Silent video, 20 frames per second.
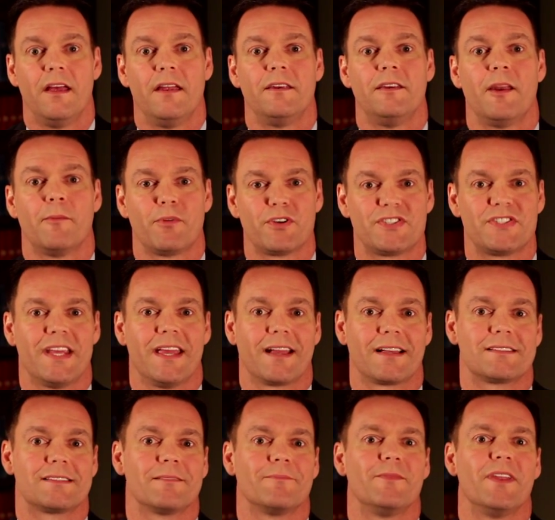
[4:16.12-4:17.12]
Number
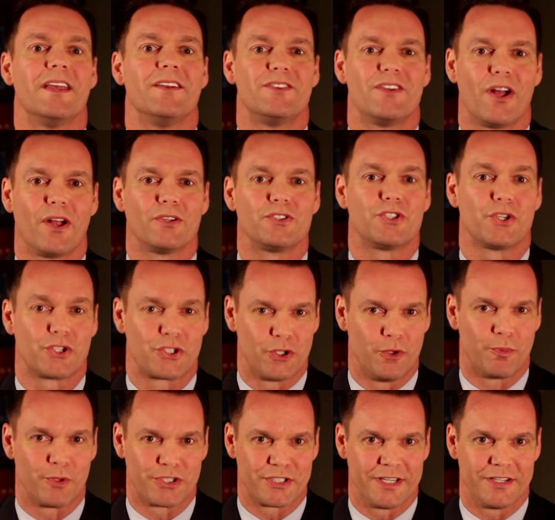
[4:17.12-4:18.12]
6, indulge your
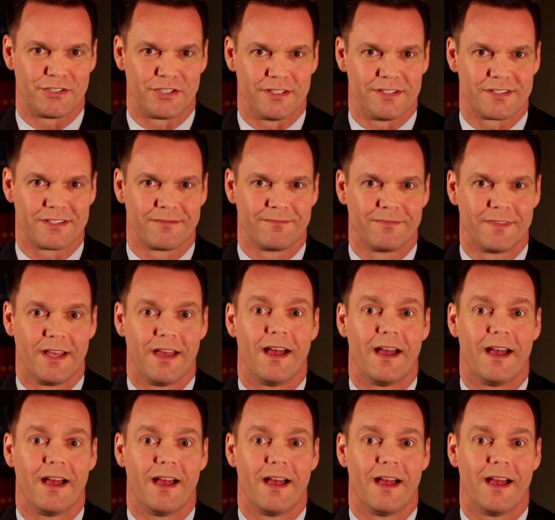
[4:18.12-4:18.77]
superstitions,